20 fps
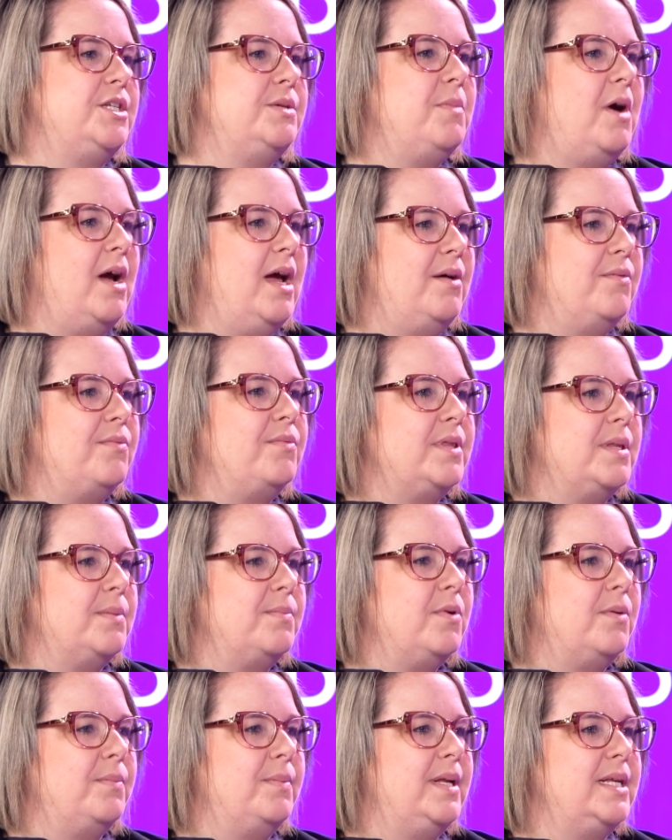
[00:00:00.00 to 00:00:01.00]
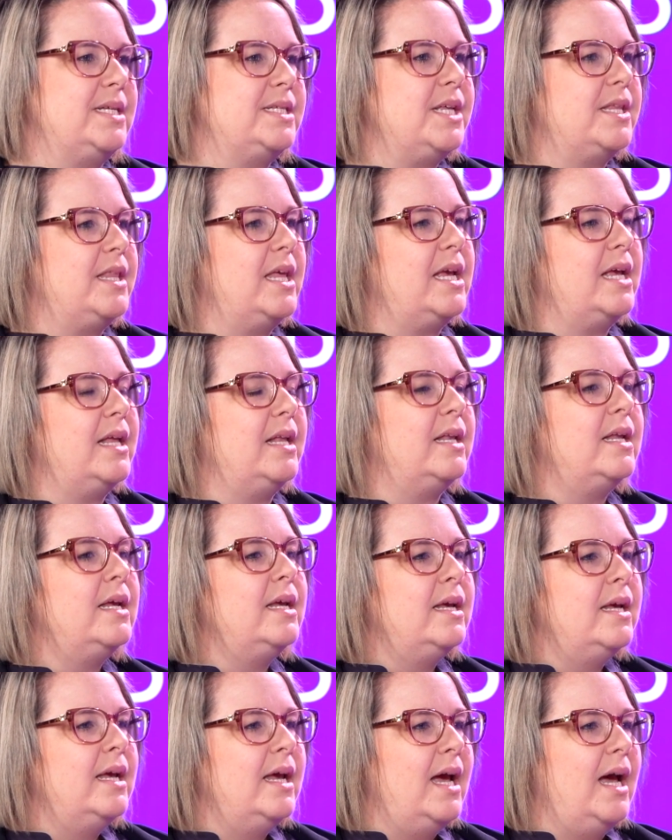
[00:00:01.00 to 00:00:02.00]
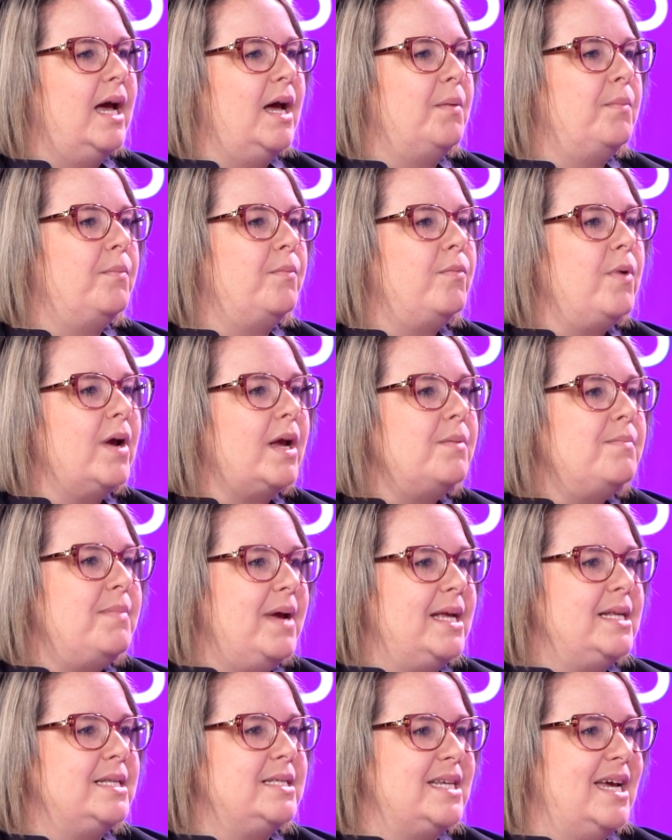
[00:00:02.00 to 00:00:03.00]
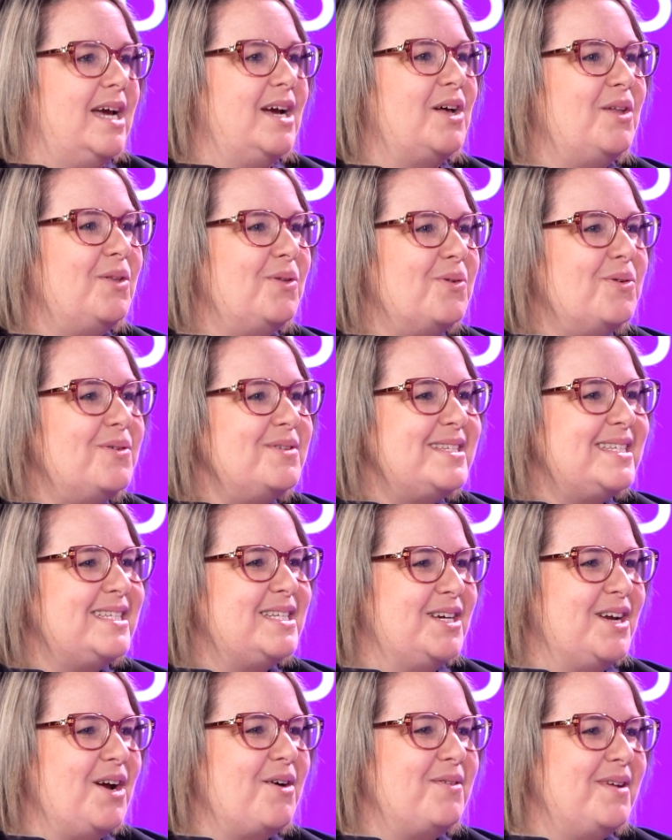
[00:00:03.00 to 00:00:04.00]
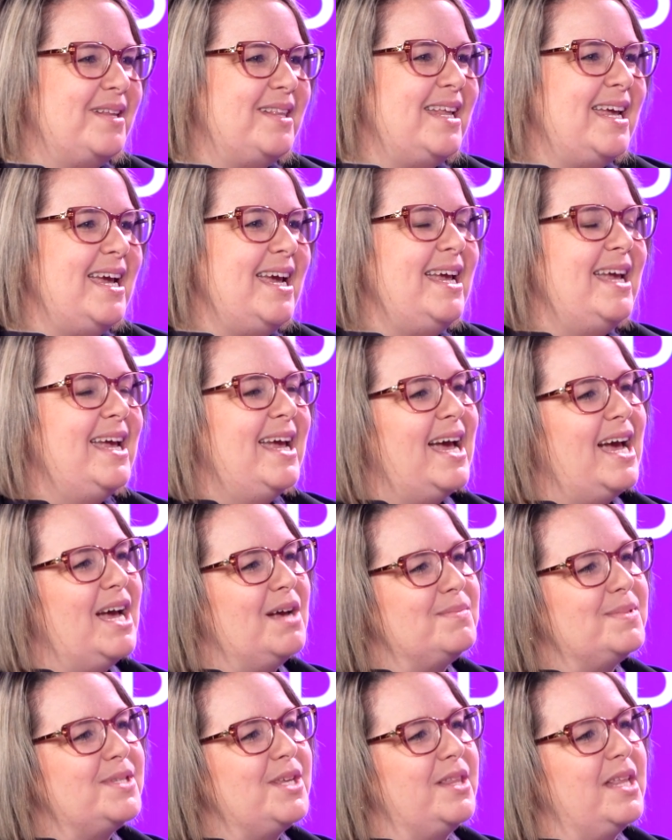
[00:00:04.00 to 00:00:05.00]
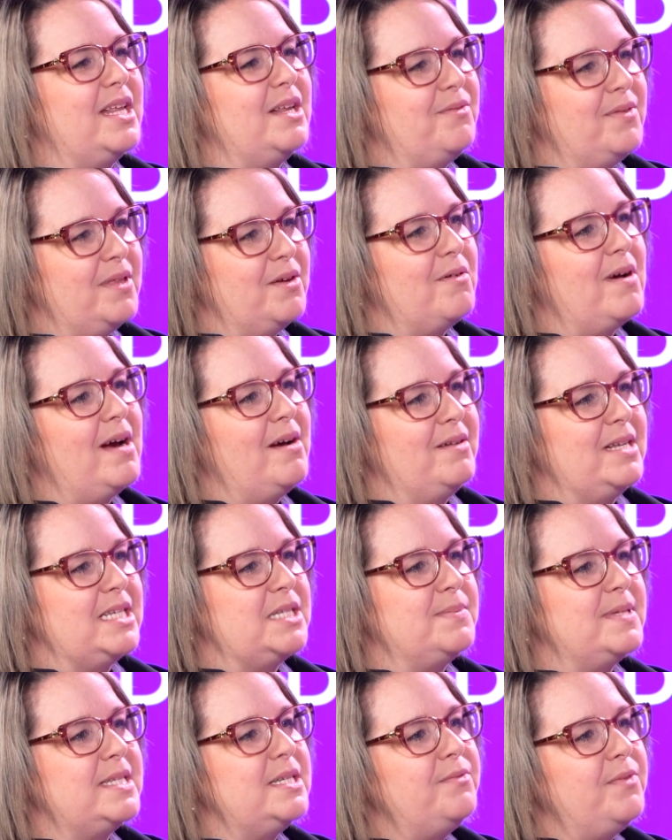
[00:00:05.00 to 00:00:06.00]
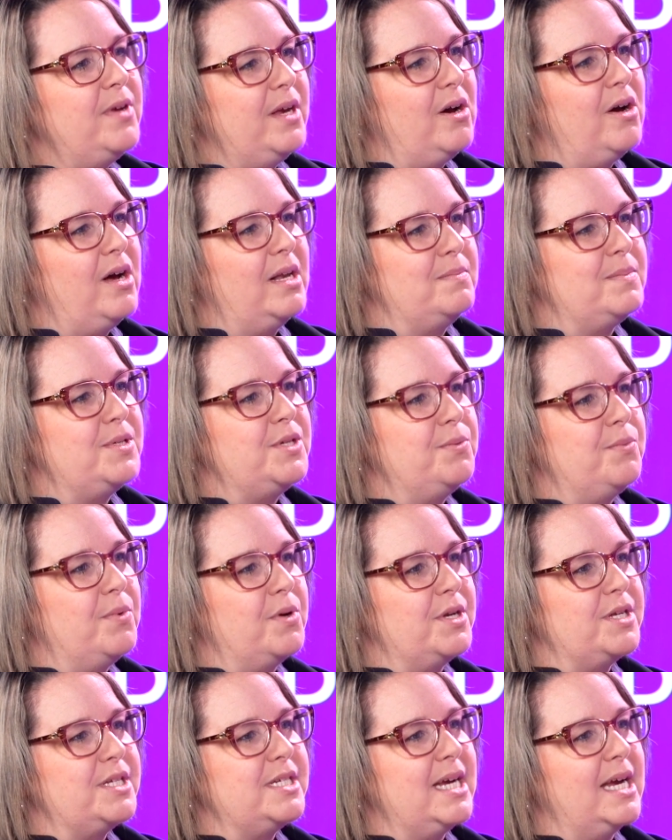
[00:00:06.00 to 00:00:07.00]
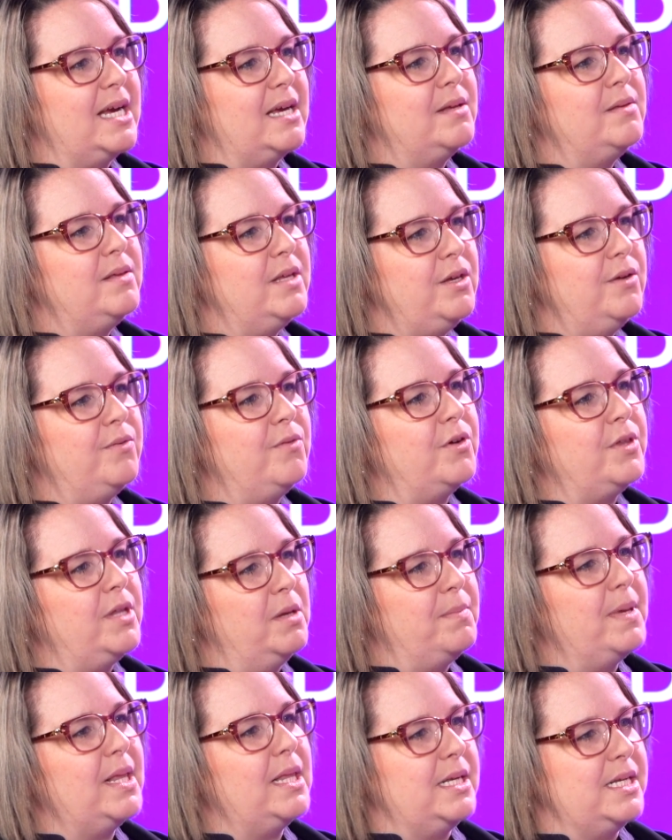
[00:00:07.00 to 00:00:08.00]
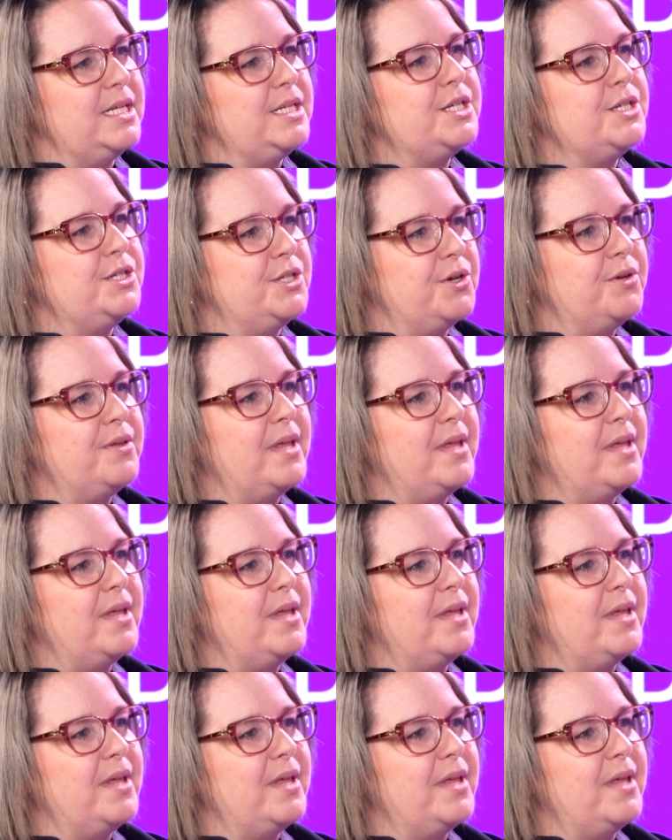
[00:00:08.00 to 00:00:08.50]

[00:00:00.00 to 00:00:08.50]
you might have with the property, so they can recommend a clause to go in there so that if there are any specific items you want to check, that you've got the ability to do